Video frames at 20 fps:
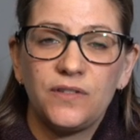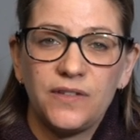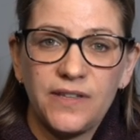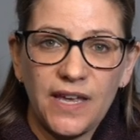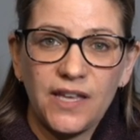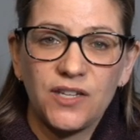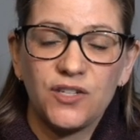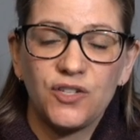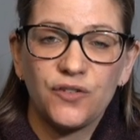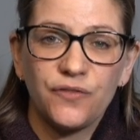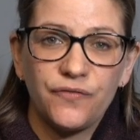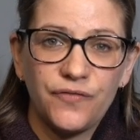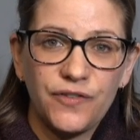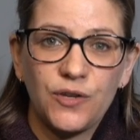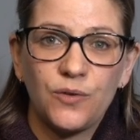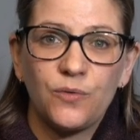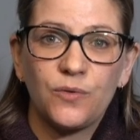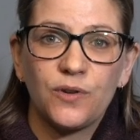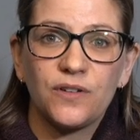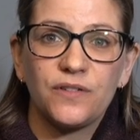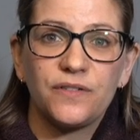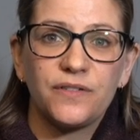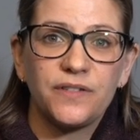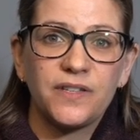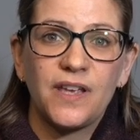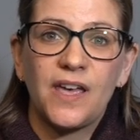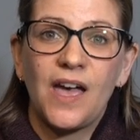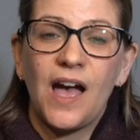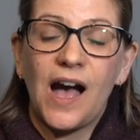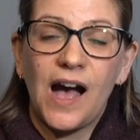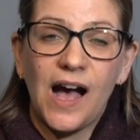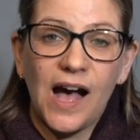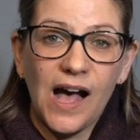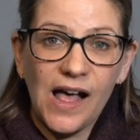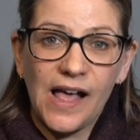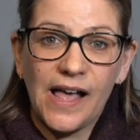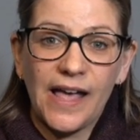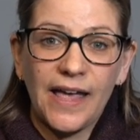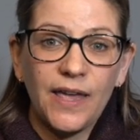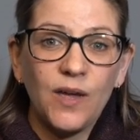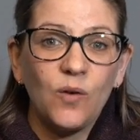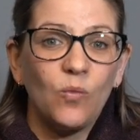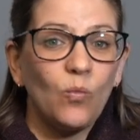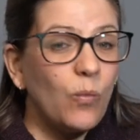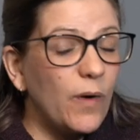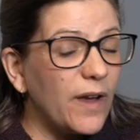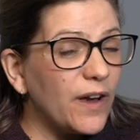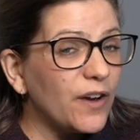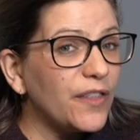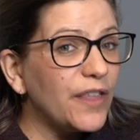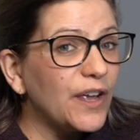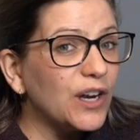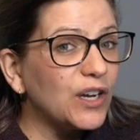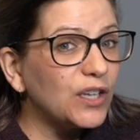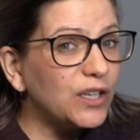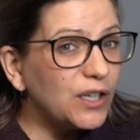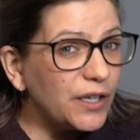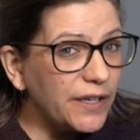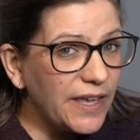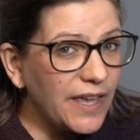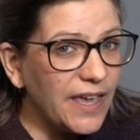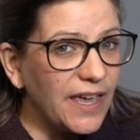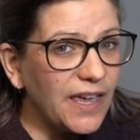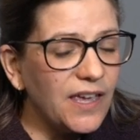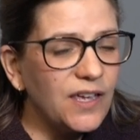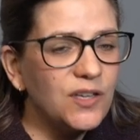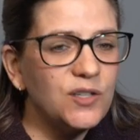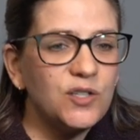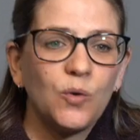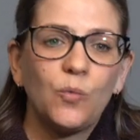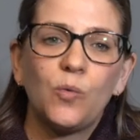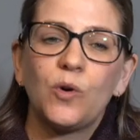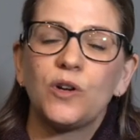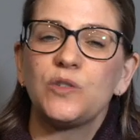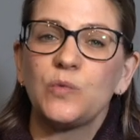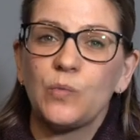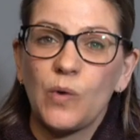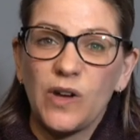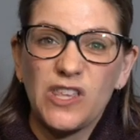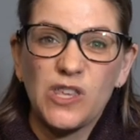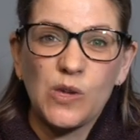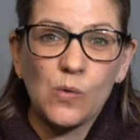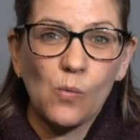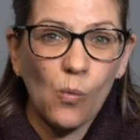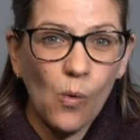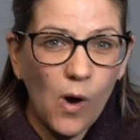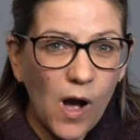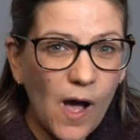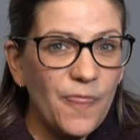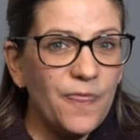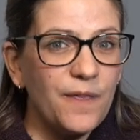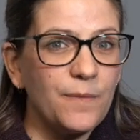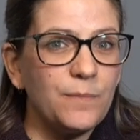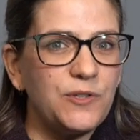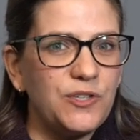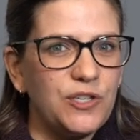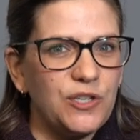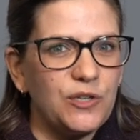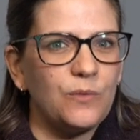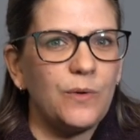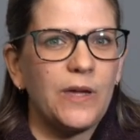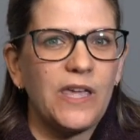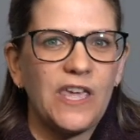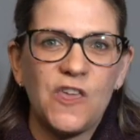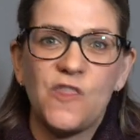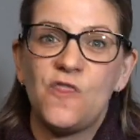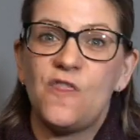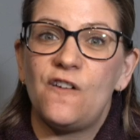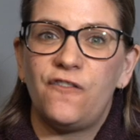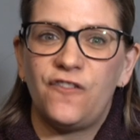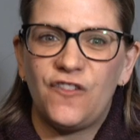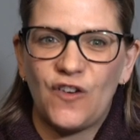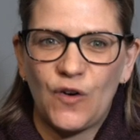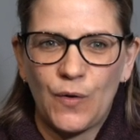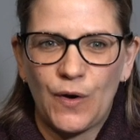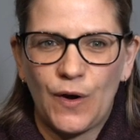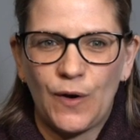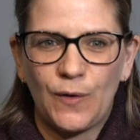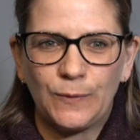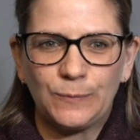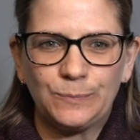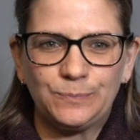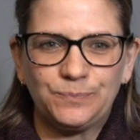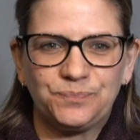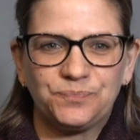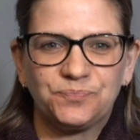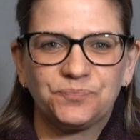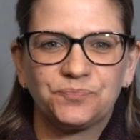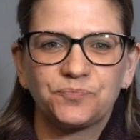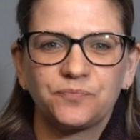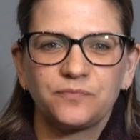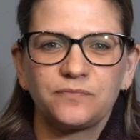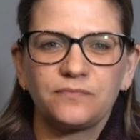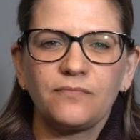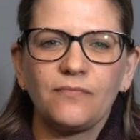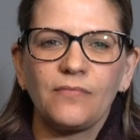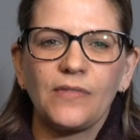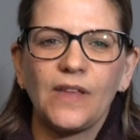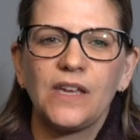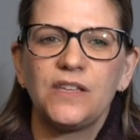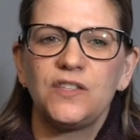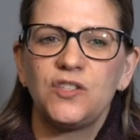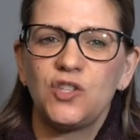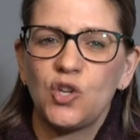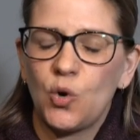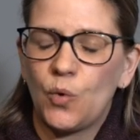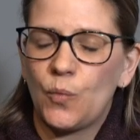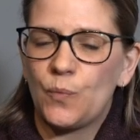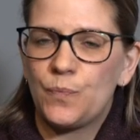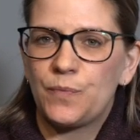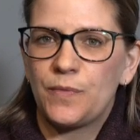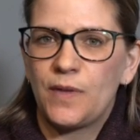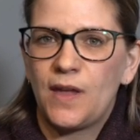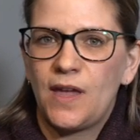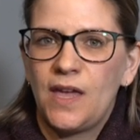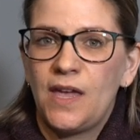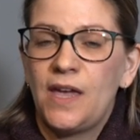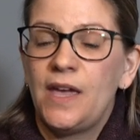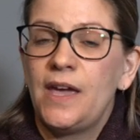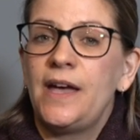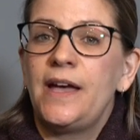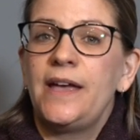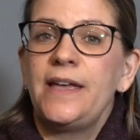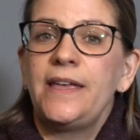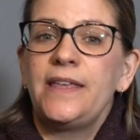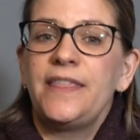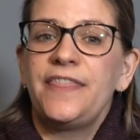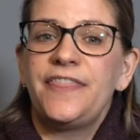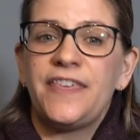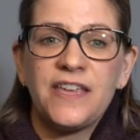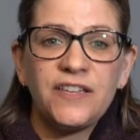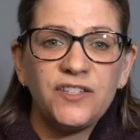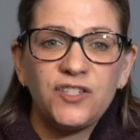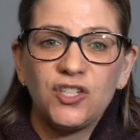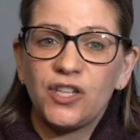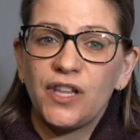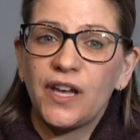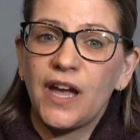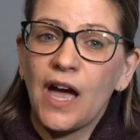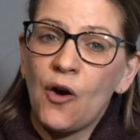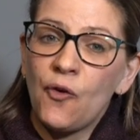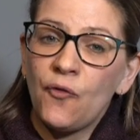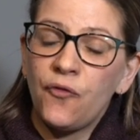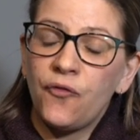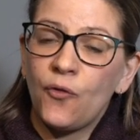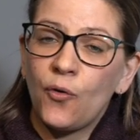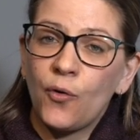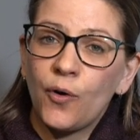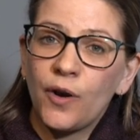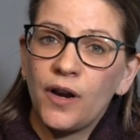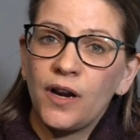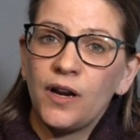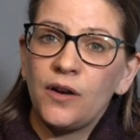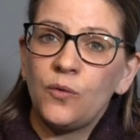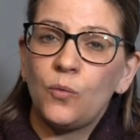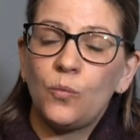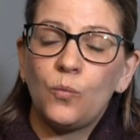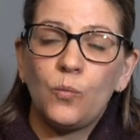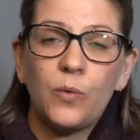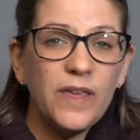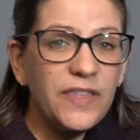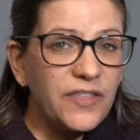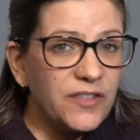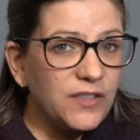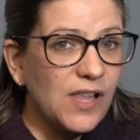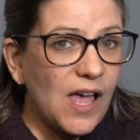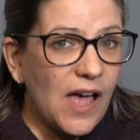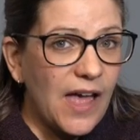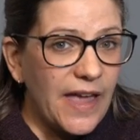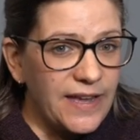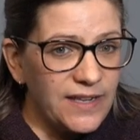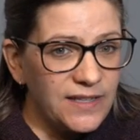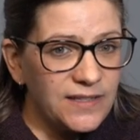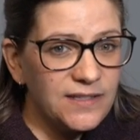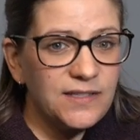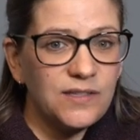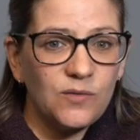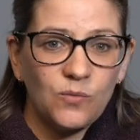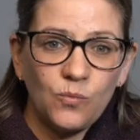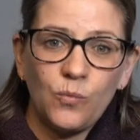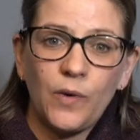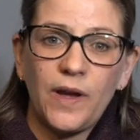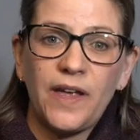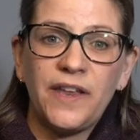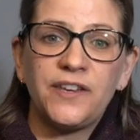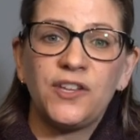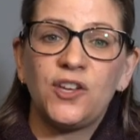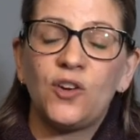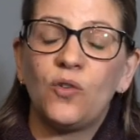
get your viewers' eye where they're looking towards what you want them to in the photo. So things to look out for with lines when